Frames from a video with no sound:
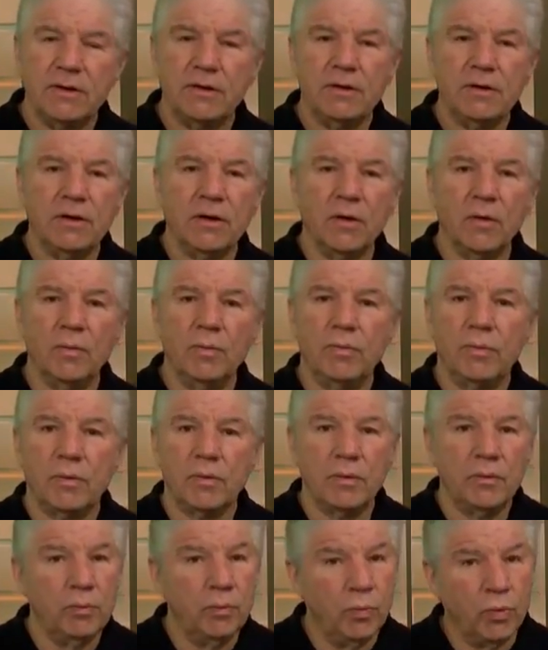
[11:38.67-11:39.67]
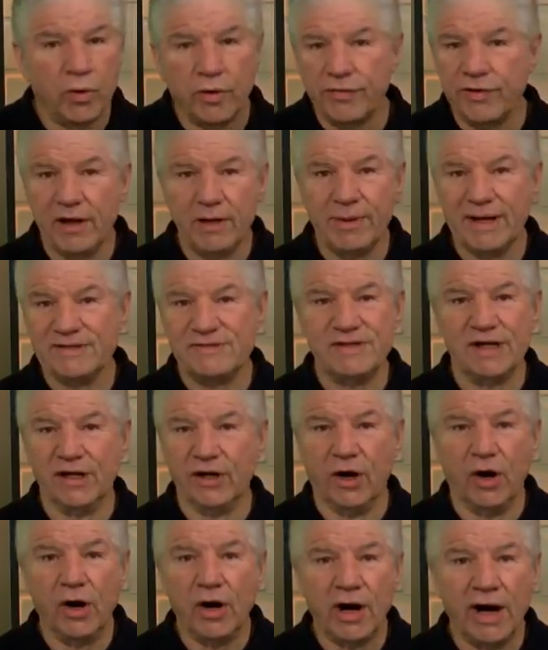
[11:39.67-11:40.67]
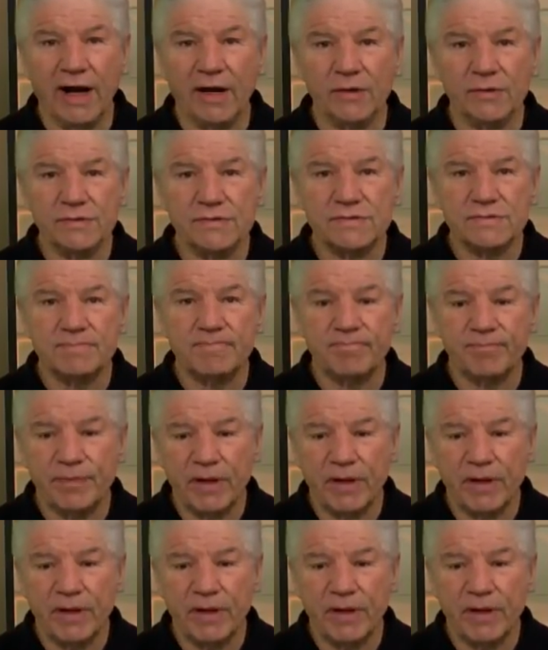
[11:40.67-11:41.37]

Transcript: you know, we're thinking about selling our house.